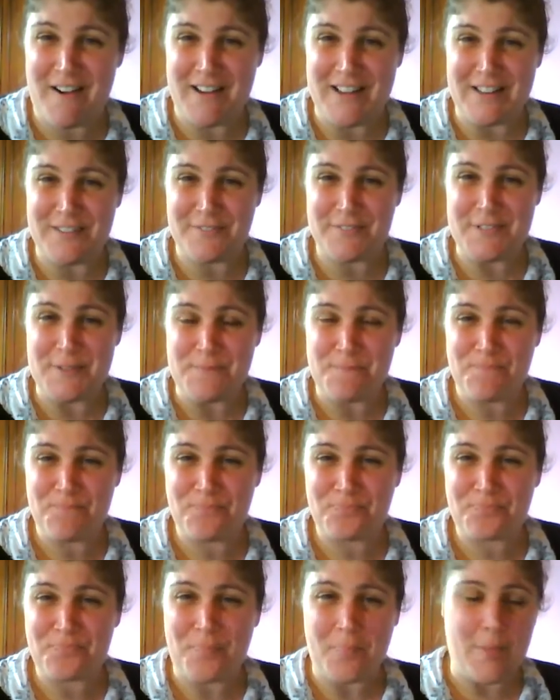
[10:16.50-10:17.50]
Did any of
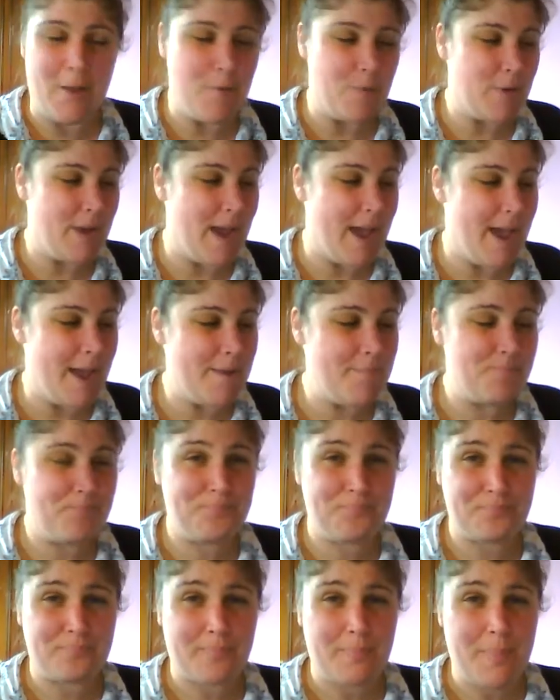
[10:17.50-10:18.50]
the men
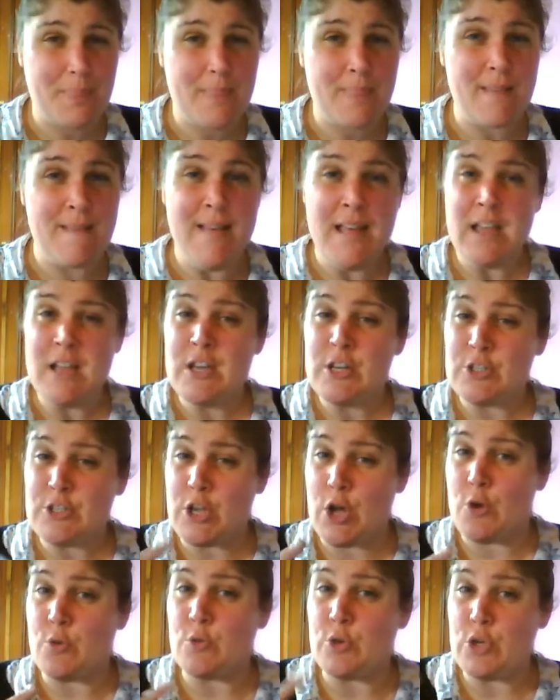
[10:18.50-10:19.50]
die?
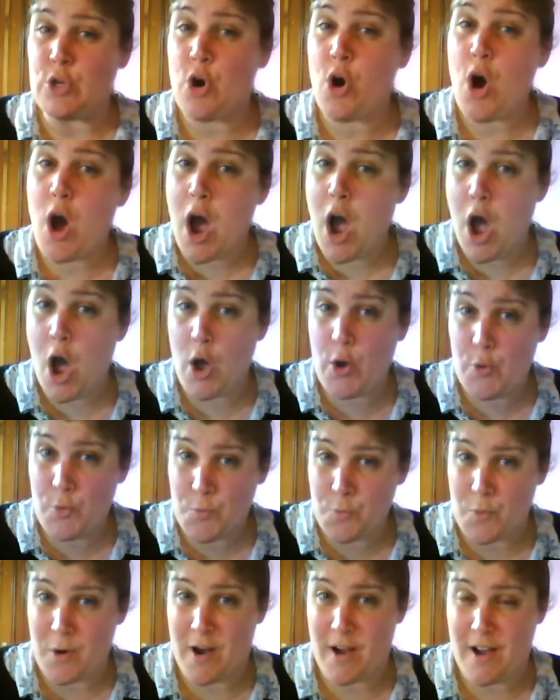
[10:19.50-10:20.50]
No, they
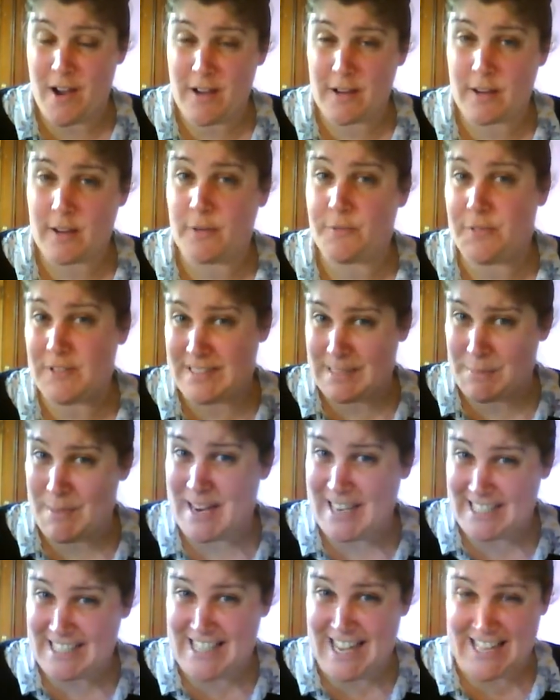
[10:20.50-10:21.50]
all survived.
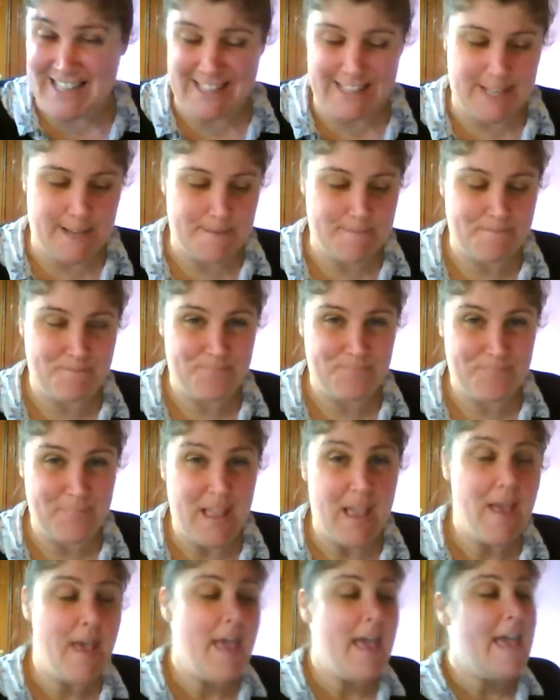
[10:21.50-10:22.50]

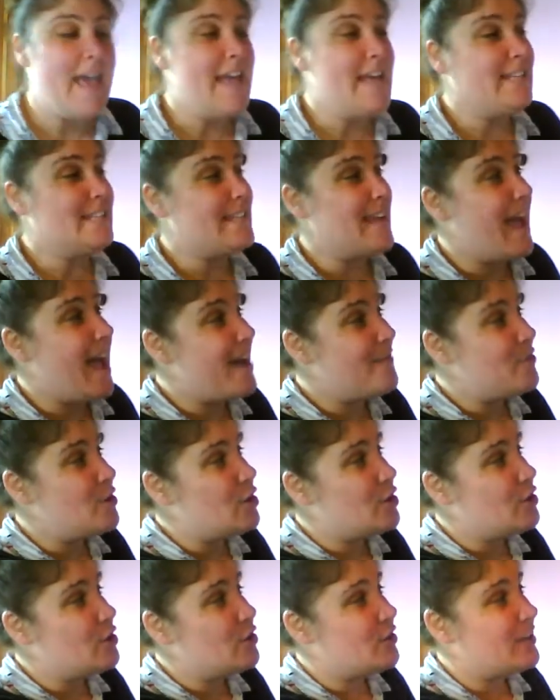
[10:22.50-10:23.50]
Okay?
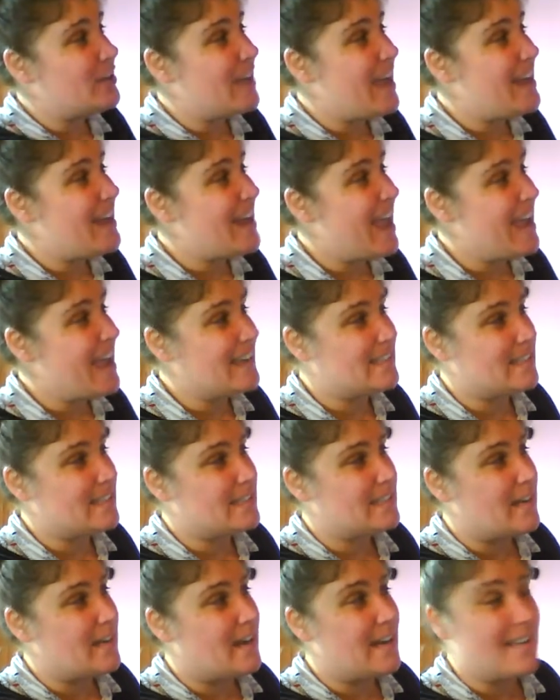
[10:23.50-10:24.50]
So, your
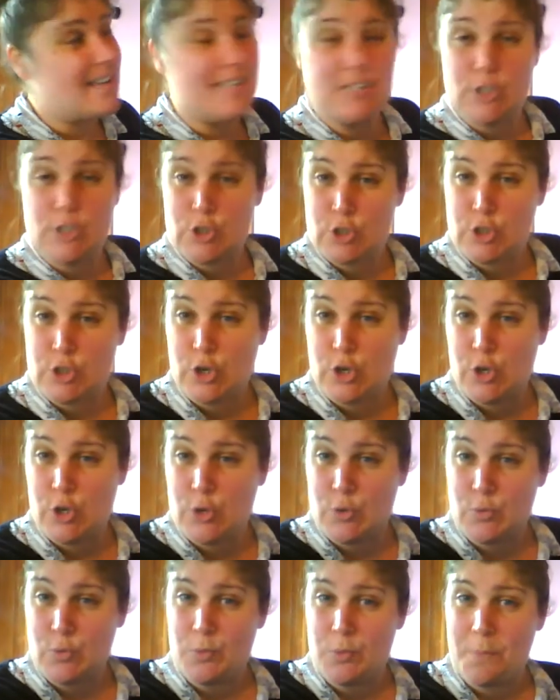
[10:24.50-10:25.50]
homework for
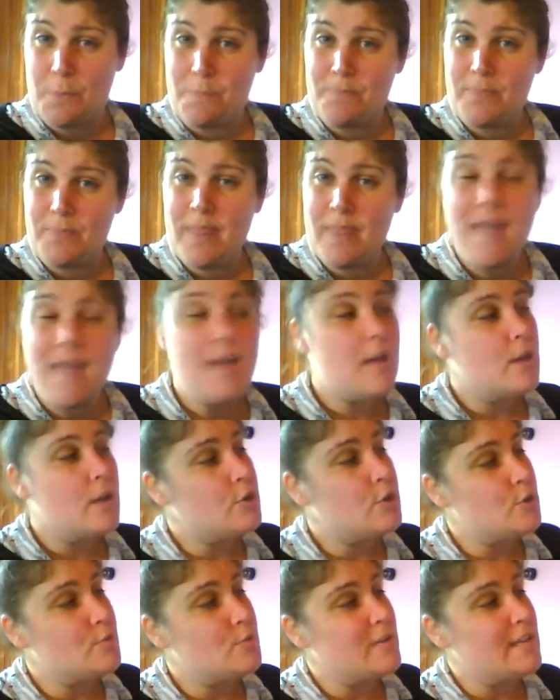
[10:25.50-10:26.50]
Semana Santa
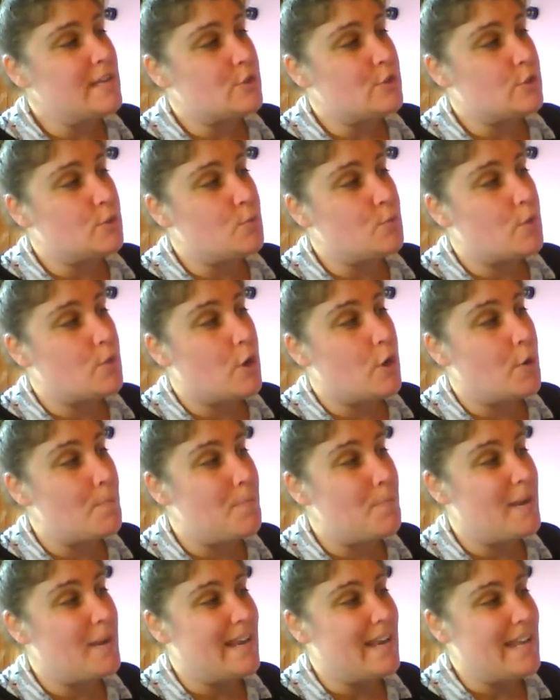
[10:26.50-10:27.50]
is to
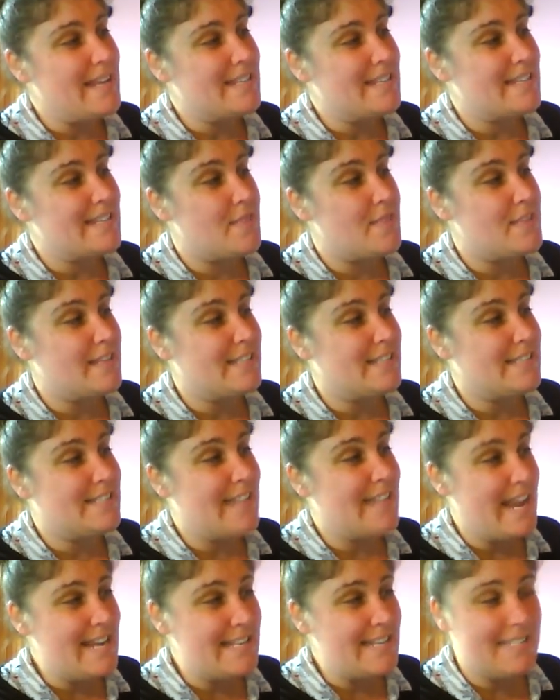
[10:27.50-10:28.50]
have a look at
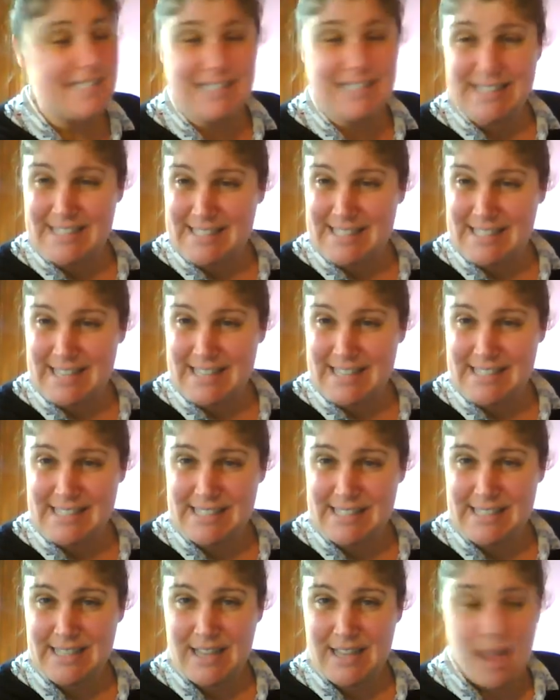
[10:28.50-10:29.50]
exercise
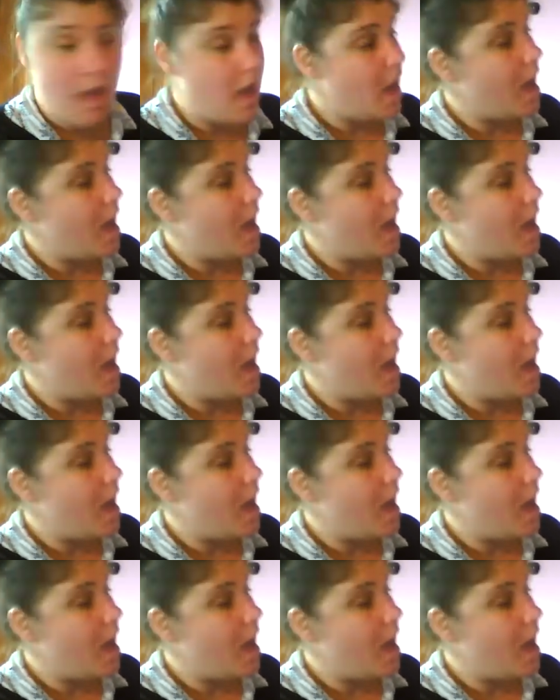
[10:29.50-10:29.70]
2.